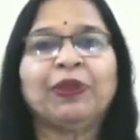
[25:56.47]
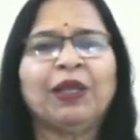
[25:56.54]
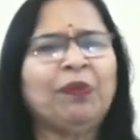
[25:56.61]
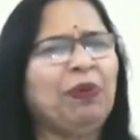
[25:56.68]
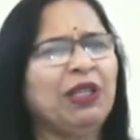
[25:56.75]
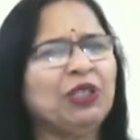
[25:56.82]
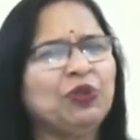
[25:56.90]

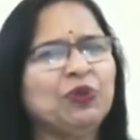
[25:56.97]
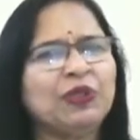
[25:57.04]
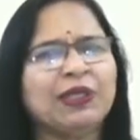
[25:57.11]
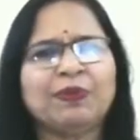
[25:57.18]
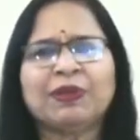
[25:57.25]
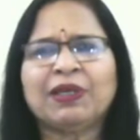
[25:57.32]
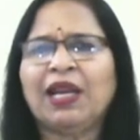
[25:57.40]
Please do
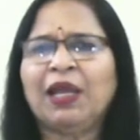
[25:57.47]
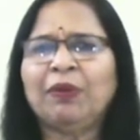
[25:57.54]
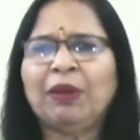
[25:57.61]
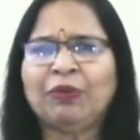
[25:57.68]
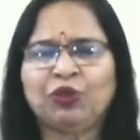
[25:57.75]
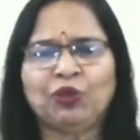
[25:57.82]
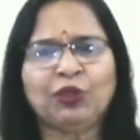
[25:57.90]
subscribe.
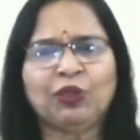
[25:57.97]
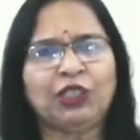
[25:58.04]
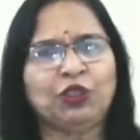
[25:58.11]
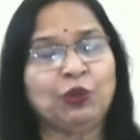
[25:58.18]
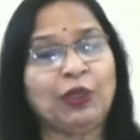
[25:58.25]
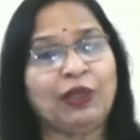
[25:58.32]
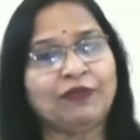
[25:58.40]
I'm sure that
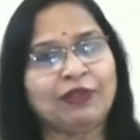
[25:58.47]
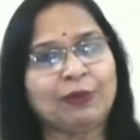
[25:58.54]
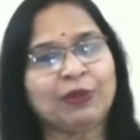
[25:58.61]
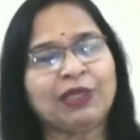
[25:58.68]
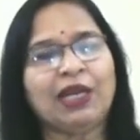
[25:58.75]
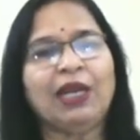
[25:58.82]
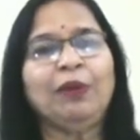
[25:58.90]
you have
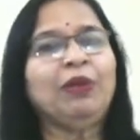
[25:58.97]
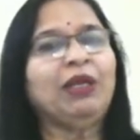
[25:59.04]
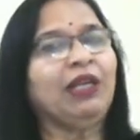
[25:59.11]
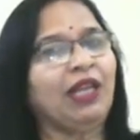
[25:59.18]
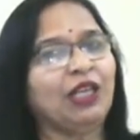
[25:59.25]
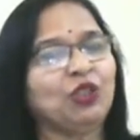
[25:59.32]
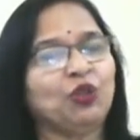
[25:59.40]
subscribed. In
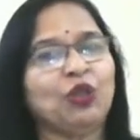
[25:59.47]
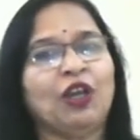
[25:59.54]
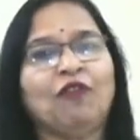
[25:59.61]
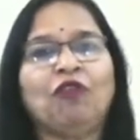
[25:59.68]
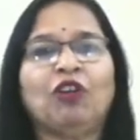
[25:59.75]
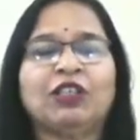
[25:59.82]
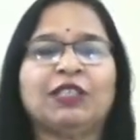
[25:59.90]
case you
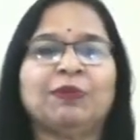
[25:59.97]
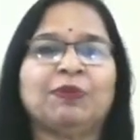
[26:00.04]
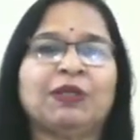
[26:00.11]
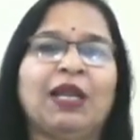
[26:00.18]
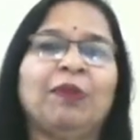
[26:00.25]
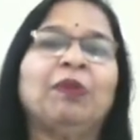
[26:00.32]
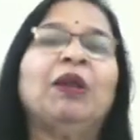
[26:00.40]
have not
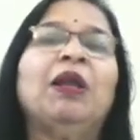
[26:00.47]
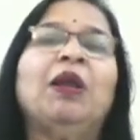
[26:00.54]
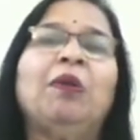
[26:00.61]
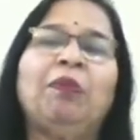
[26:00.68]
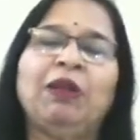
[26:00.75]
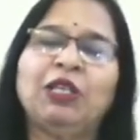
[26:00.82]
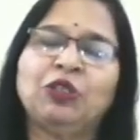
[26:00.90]
subscribed,
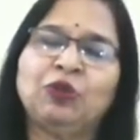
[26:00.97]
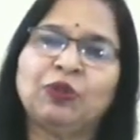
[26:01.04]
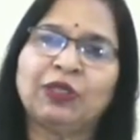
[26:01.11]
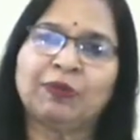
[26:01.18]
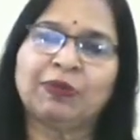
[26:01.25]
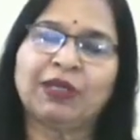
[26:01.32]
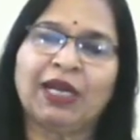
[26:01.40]
please do
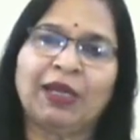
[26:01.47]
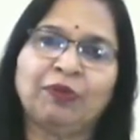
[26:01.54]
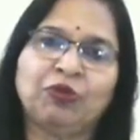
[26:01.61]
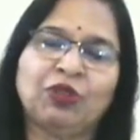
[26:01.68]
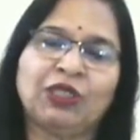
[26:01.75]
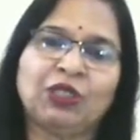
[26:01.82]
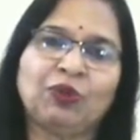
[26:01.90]
subscribe
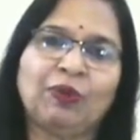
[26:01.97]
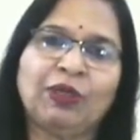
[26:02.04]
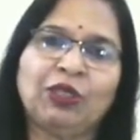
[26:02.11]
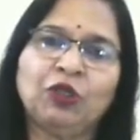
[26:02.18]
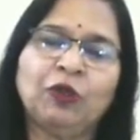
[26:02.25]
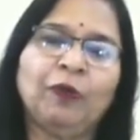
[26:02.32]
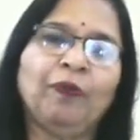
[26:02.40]
to this
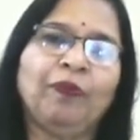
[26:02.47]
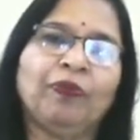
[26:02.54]
video.